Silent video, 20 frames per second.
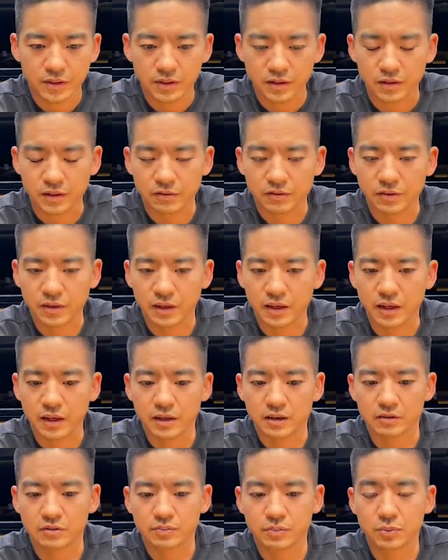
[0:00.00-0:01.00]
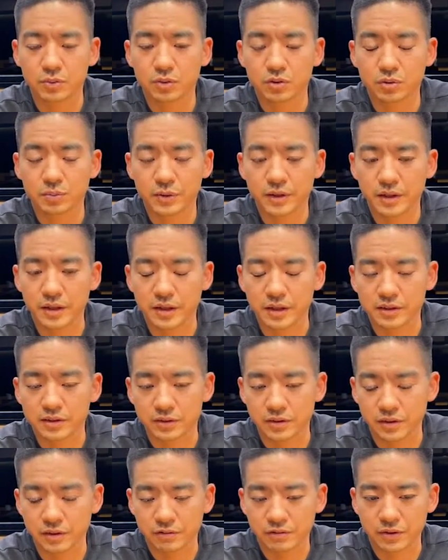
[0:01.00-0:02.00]
If they have poor mechanics or
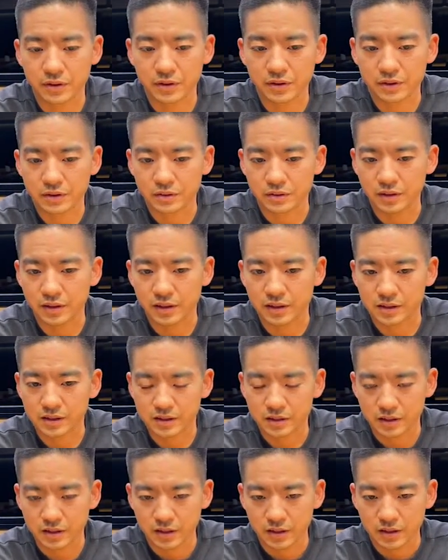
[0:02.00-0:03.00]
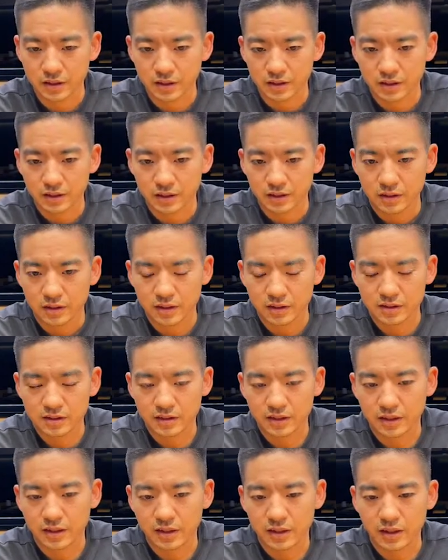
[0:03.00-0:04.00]
they fail to do this, let's
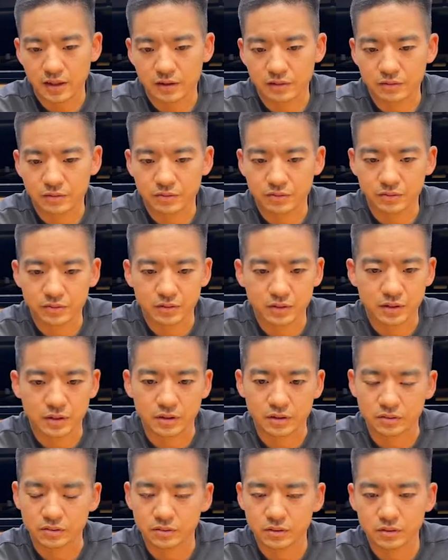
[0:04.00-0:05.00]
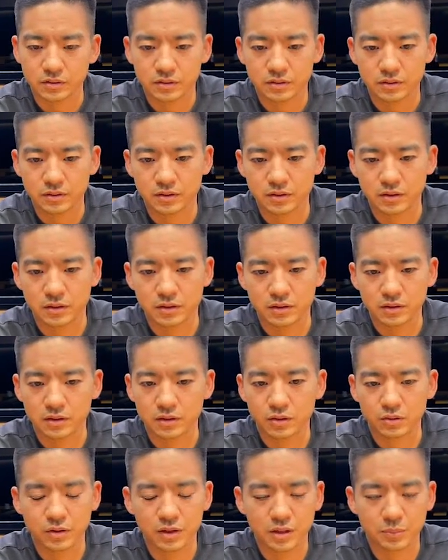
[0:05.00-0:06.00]
say they have, a
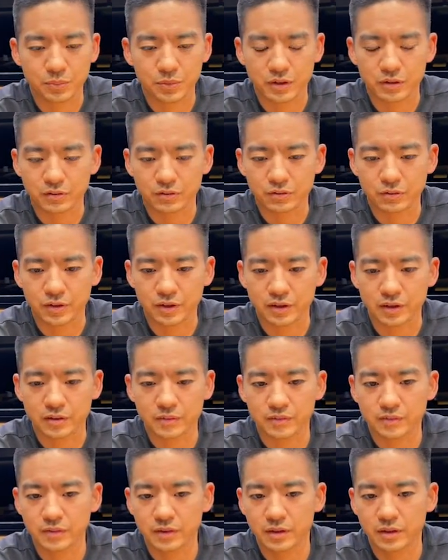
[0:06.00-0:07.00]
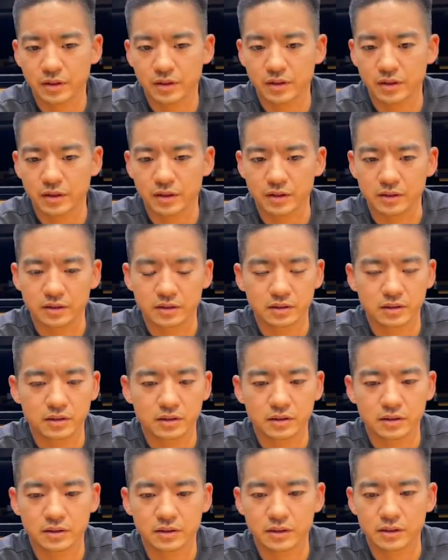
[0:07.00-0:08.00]
low hip in the front, they
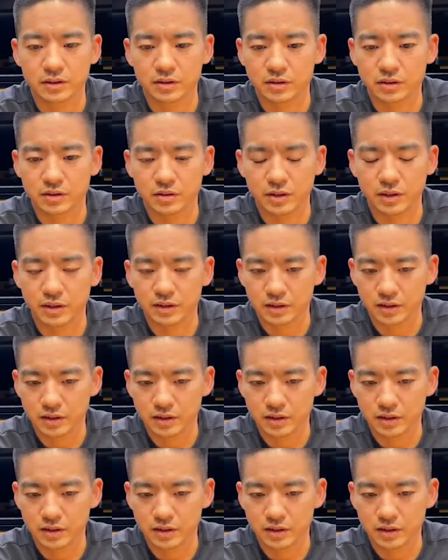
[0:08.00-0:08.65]
heel strike